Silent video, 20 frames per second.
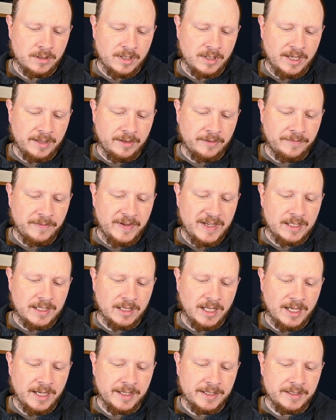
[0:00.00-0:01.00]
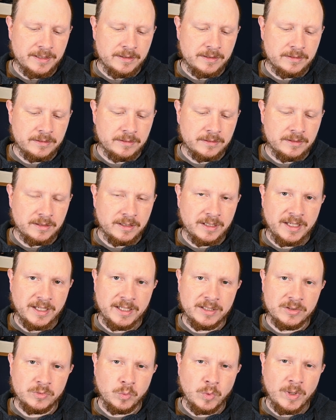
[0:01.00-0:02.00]
And the thick line
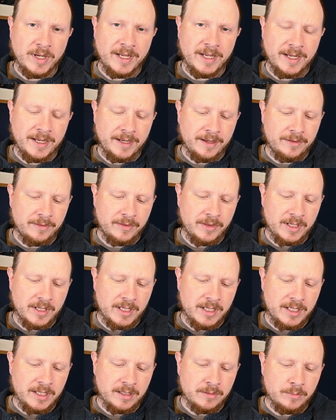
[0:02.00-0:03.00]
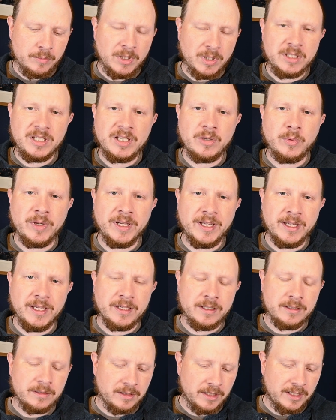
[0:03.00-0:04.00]
is where the Milky
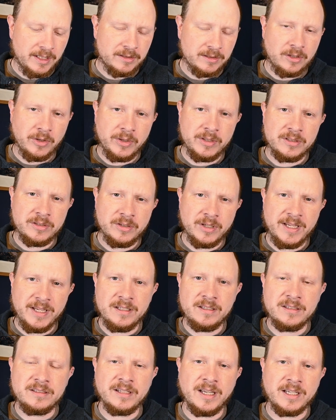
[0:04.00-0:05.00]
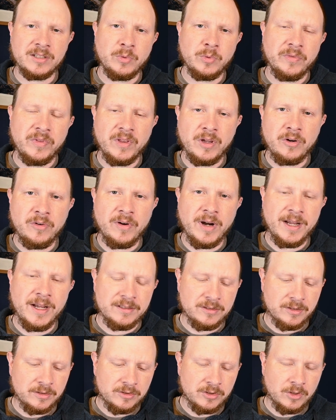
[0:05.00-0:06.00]
Way is going to intersect with the
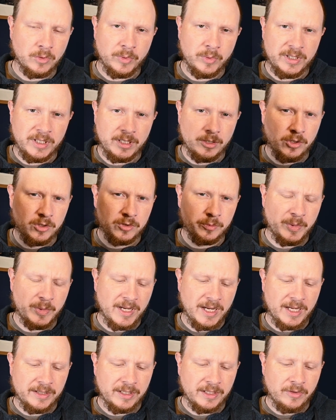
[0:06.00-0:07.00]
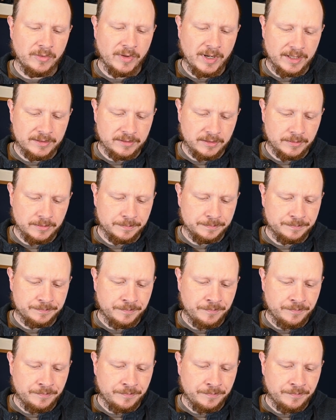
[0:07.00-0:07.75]
horizon, so when it goes behind the horizon.